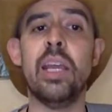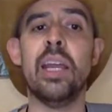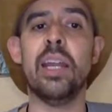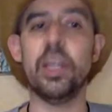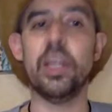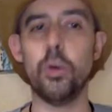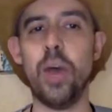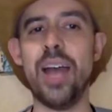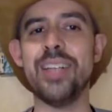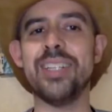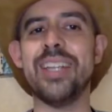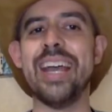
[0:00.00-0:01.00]
And
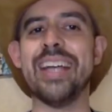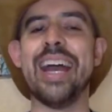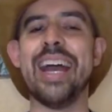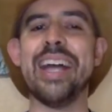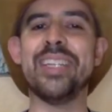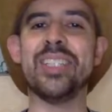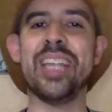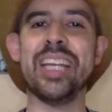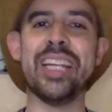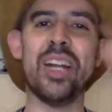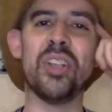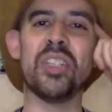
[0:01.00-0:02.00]
otherwise than that, guys, take
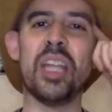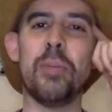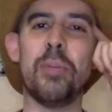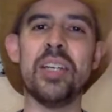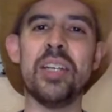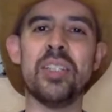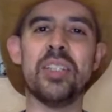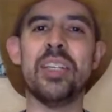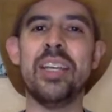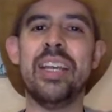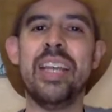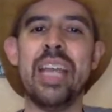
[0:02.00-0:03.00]
care, stay blessed,
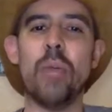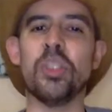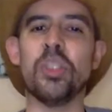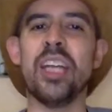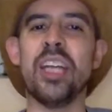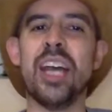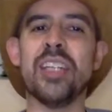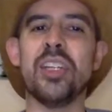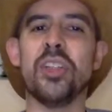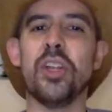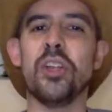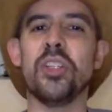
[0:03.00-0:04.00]
and we'll see you guys on
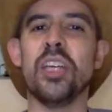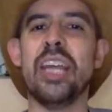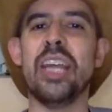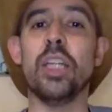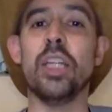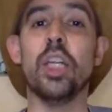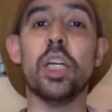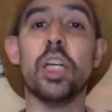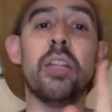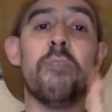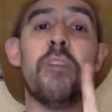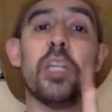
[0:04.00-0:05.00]
Thursday. And look in
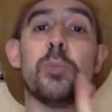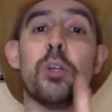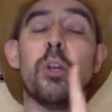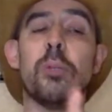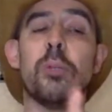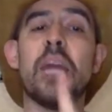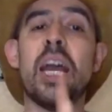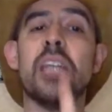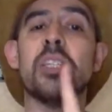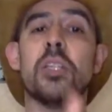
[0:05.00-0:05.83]
the Facebook group, guys.